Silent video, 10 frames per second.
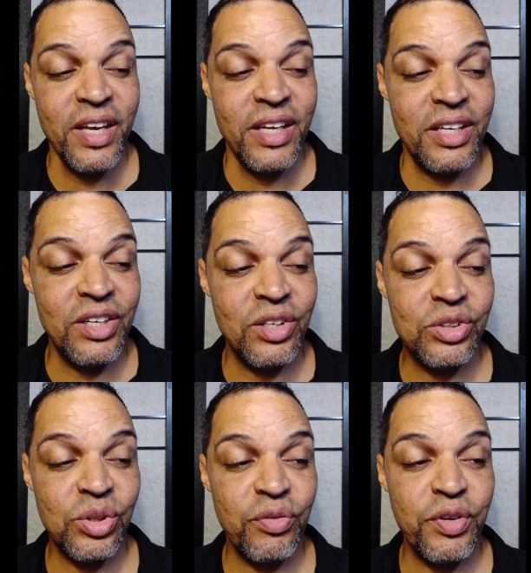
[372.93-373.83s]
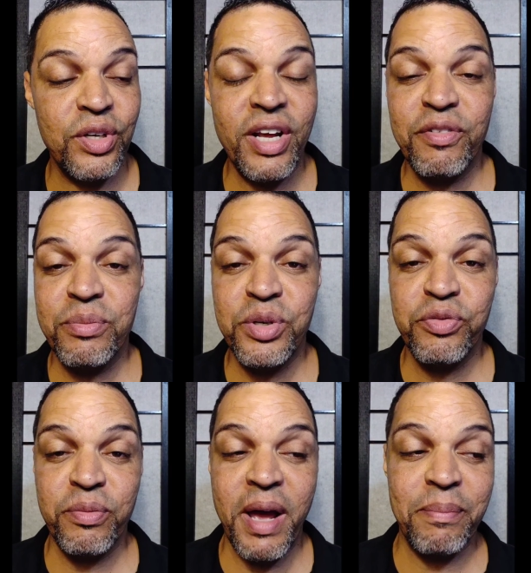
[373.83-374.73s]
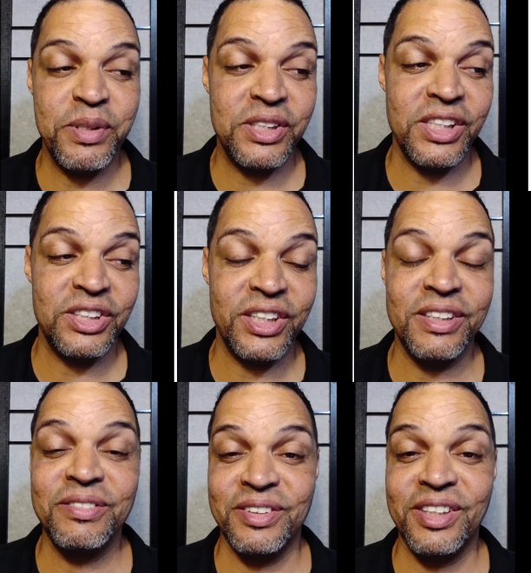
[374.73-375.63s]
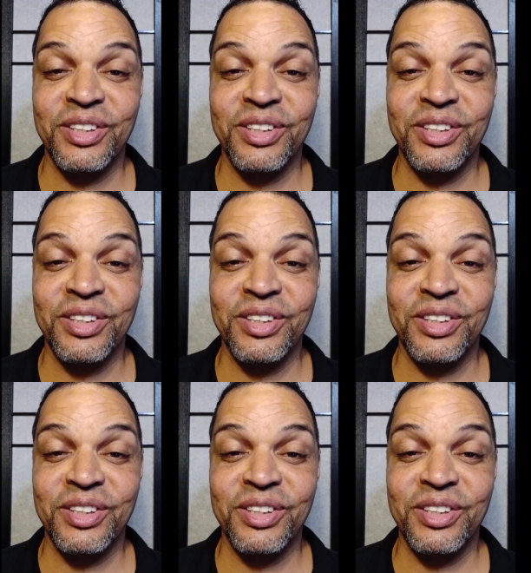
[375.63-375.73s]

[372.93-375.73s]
So if you never move from that position,